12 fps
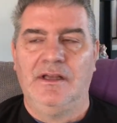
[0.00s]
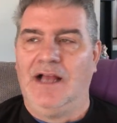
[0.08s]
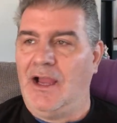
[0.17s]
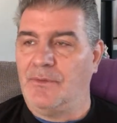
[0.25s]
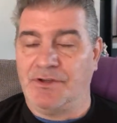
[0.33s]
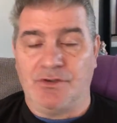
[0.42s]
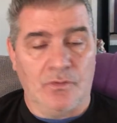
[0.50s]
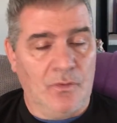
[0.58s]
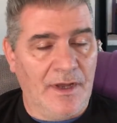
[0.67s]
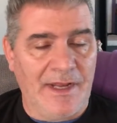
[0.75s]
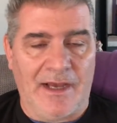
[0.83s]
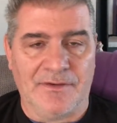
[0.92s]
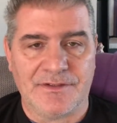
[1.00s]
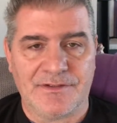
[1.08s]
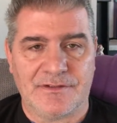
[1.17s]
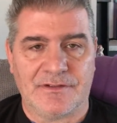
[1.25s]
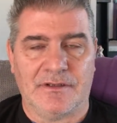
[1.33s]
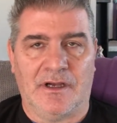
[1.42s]
I would do 1
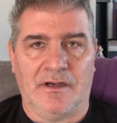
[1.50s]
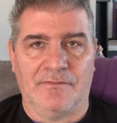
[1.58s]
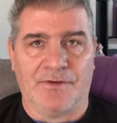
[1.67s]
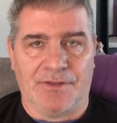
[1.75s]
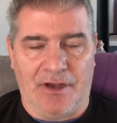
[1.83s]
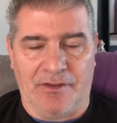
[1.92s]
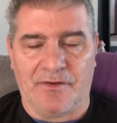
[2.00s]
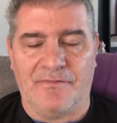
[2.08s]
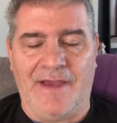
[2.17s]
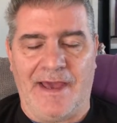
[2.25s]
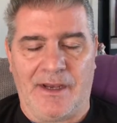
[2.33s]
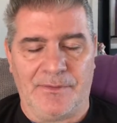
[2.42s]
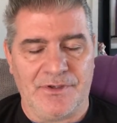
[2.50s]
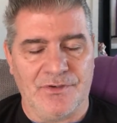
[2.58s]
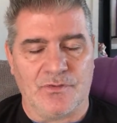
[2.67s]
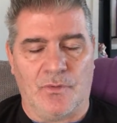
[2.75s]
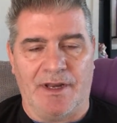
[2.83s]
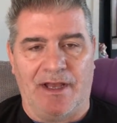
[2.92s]
ounce for the other fat. I would
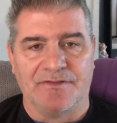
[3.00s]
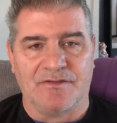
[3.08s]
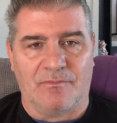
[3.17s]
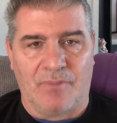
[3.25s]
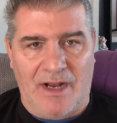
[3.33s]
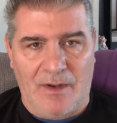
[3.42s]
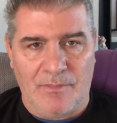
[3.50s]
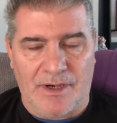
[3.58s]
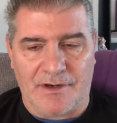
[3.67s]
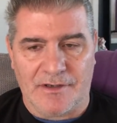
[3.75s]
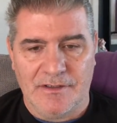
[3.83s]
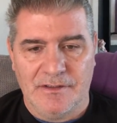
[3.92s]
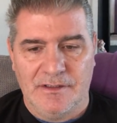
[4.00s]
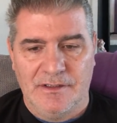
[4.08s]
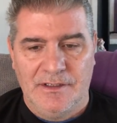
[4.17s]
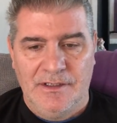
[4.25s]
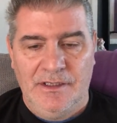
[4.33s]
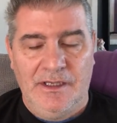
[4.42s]
use 1 ounce of brown butter,
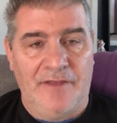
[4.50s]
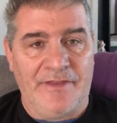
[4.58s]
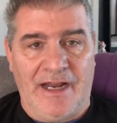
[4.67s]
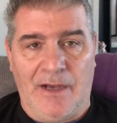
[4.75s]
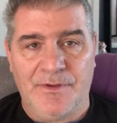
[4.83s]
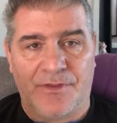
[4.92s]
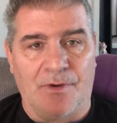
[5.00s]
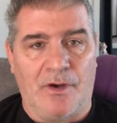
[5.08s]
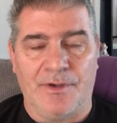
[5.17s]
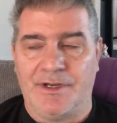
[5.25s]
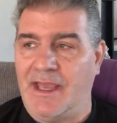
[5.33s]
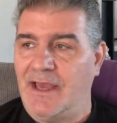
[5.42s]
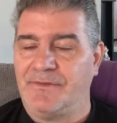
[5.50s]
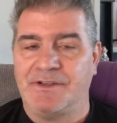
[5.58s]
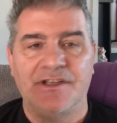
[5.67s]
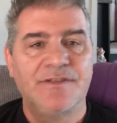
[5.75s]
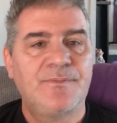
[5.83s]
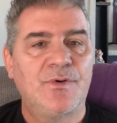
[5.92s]
and then I would throw in a half a
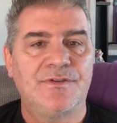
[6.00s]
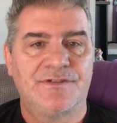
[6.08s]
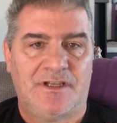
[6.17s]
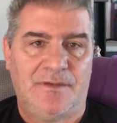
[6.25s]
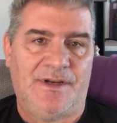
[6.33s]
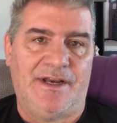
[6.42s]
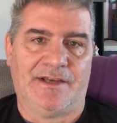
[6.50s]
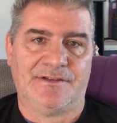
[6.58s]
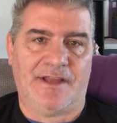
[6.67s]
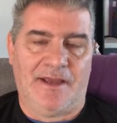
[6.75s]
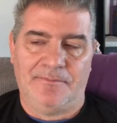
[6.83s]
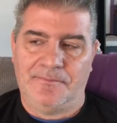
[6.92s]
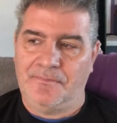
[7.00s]
teaspoon of cinnamon next time.